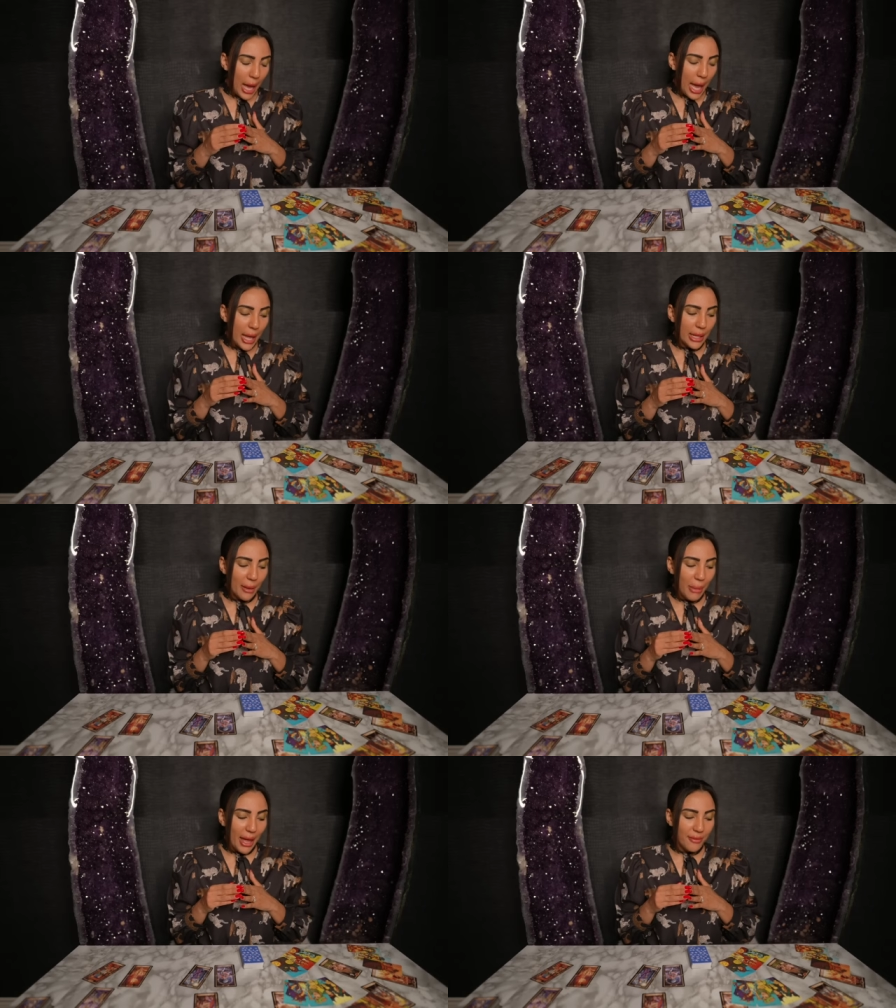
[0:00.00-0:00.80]
and they
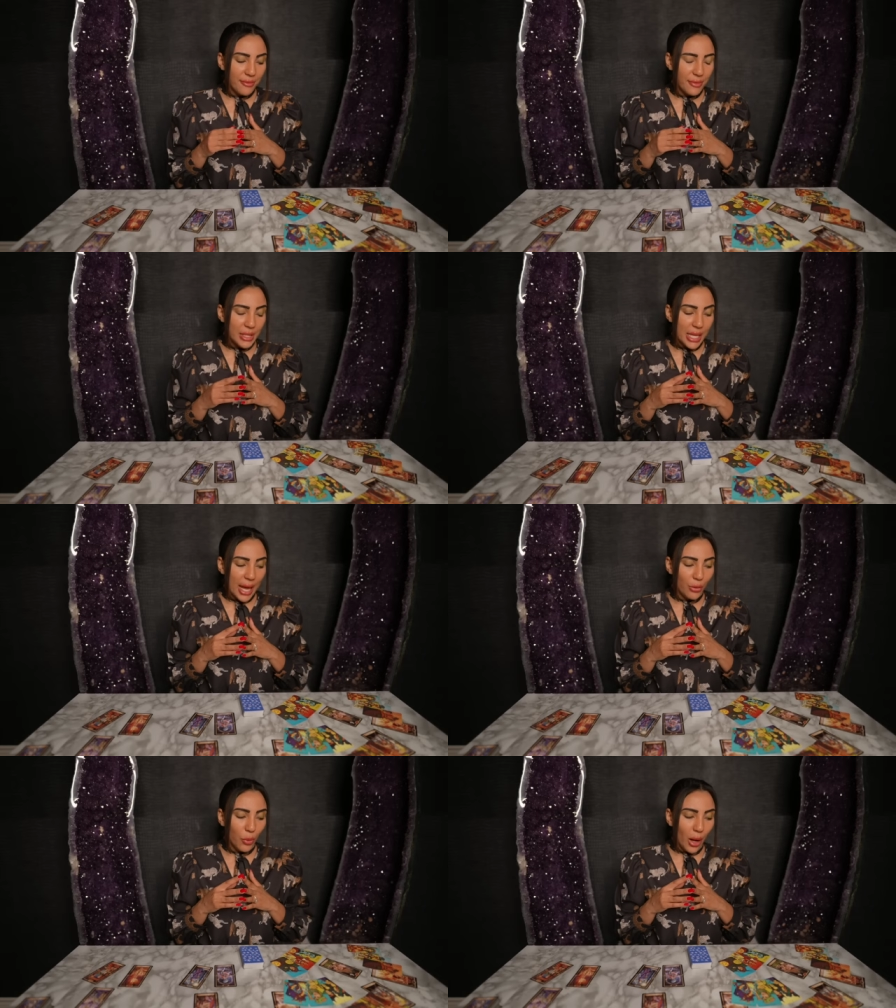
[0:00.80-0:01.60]
may have
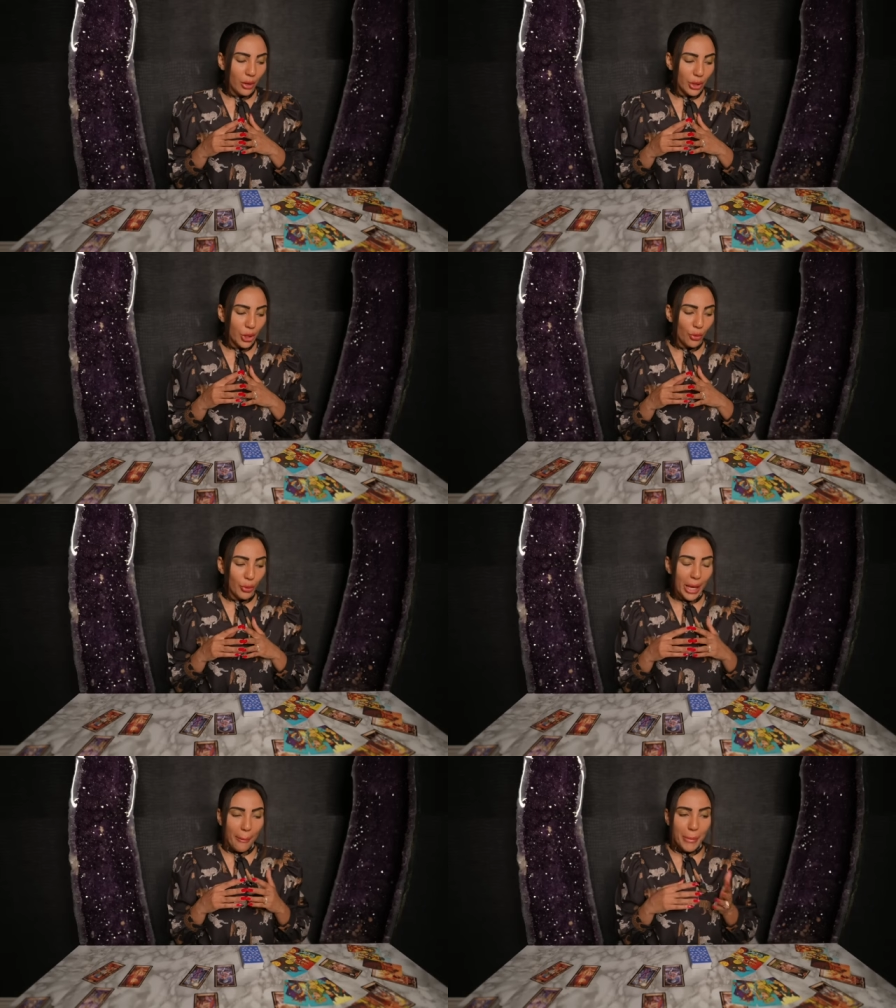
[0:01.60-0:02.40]
said, well, you know, if
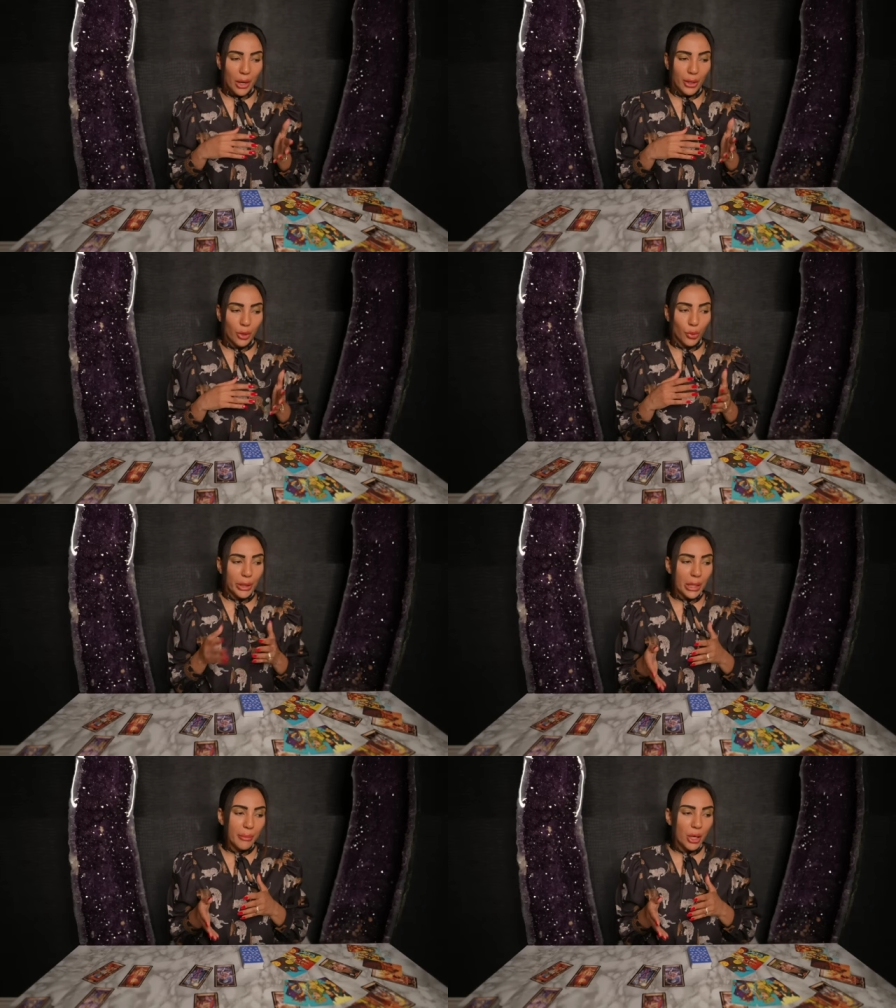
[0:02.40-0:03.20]
we get married or we
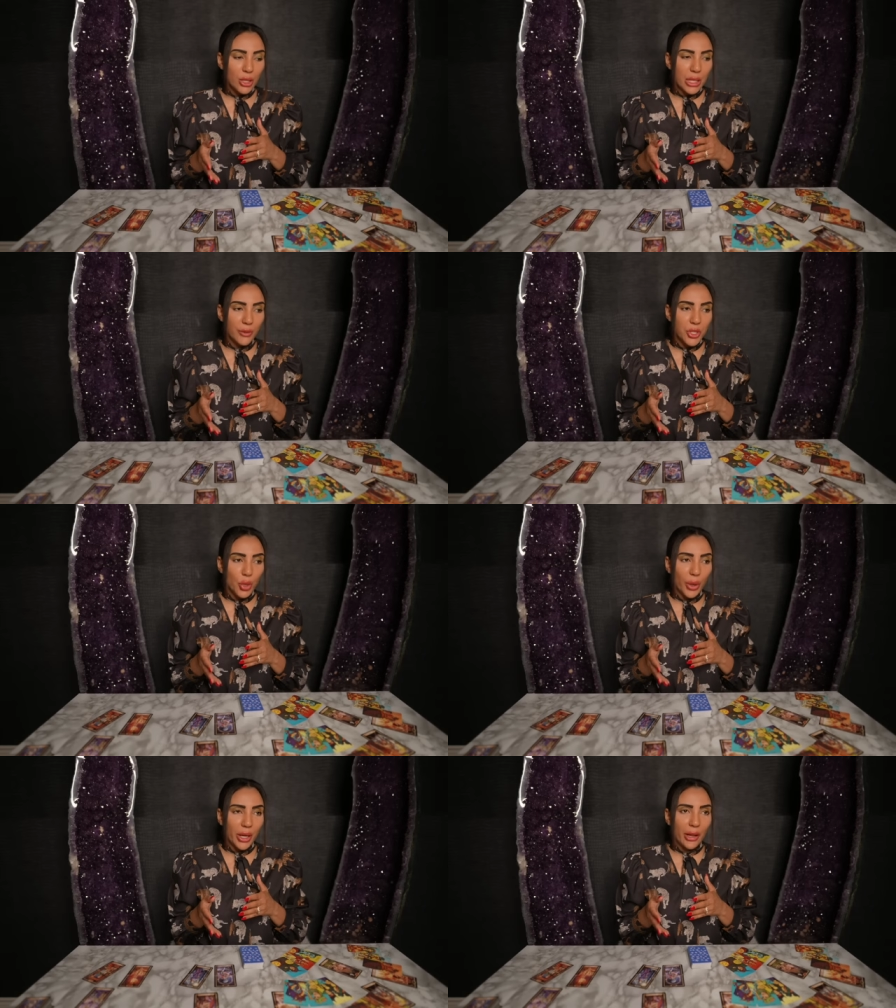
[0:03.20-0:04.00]
commit ourselves
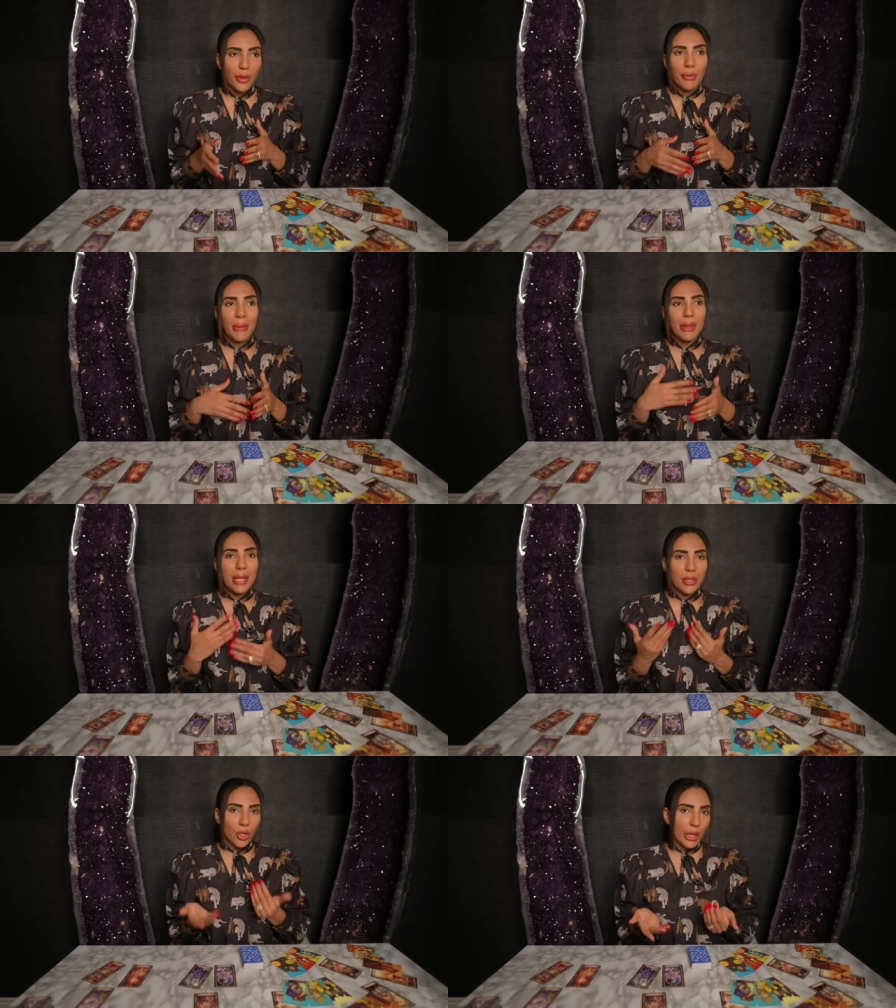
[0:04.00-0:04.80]
to one another, maybe
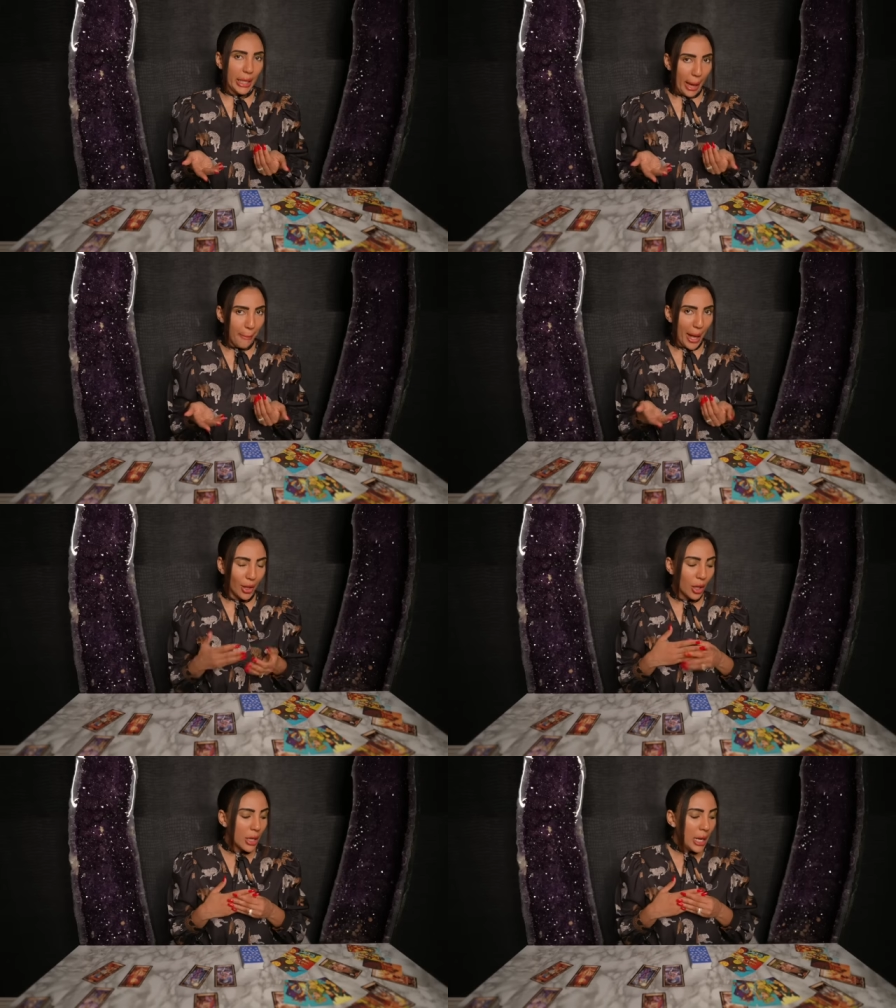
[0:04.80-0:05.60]
things are going to get
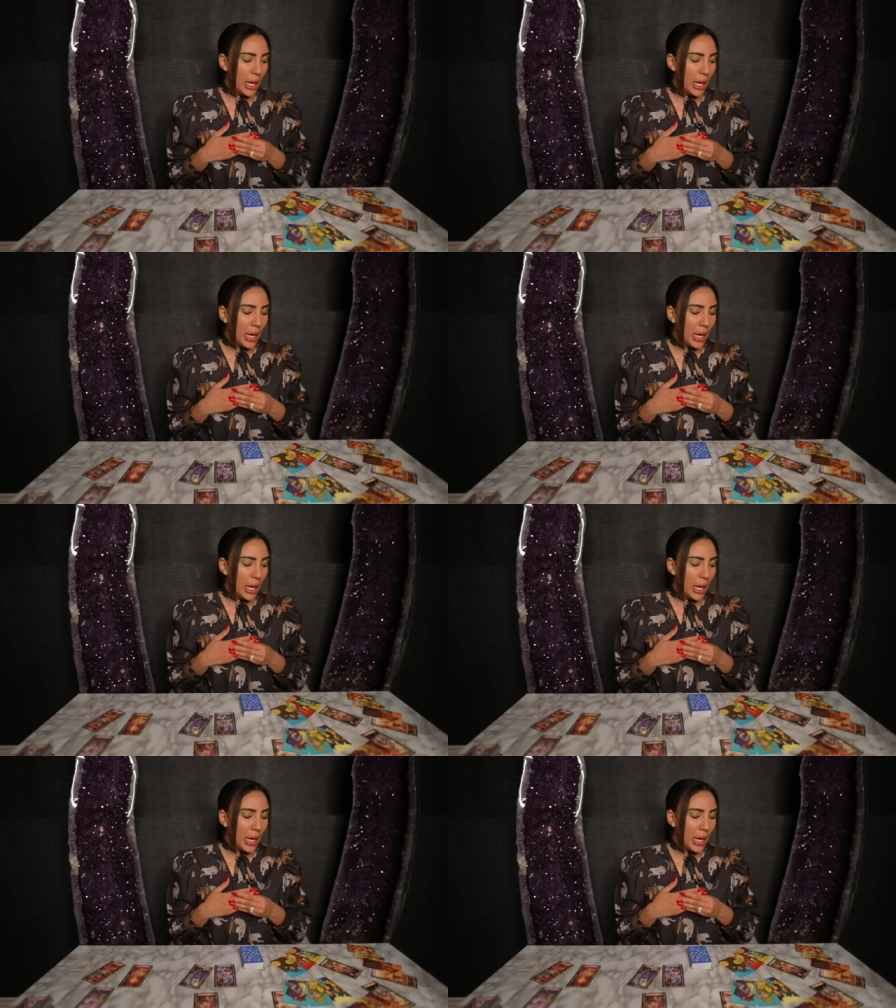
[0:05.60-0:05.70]
better.